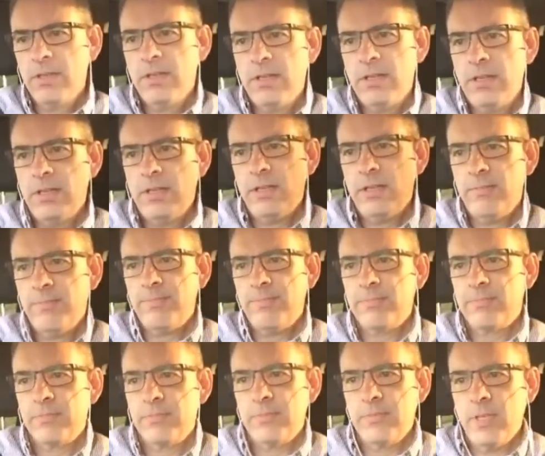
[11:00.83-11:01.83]

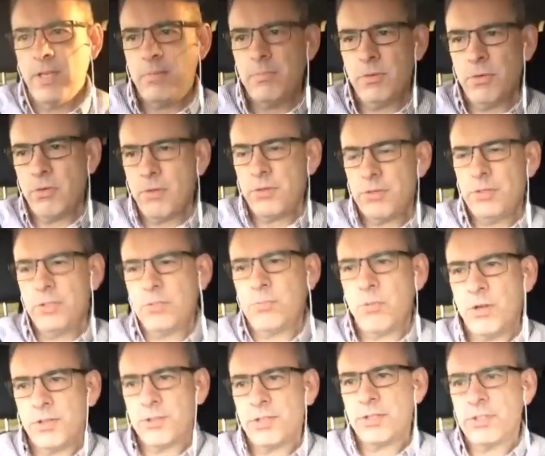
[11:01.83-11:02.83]
up north just
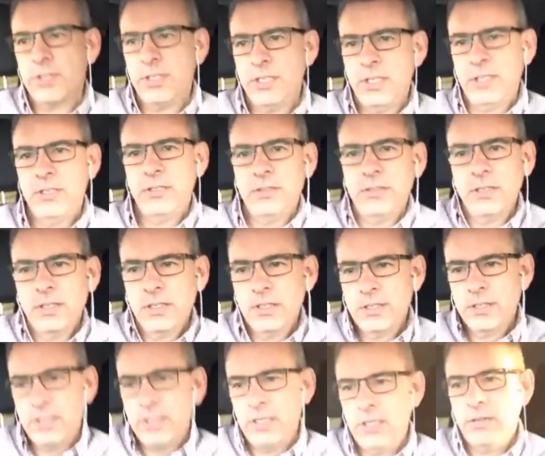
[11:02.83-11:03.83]
brought this in.
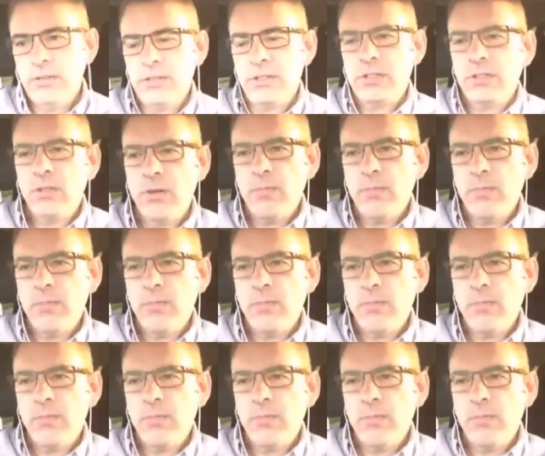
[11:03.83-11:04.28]
It's low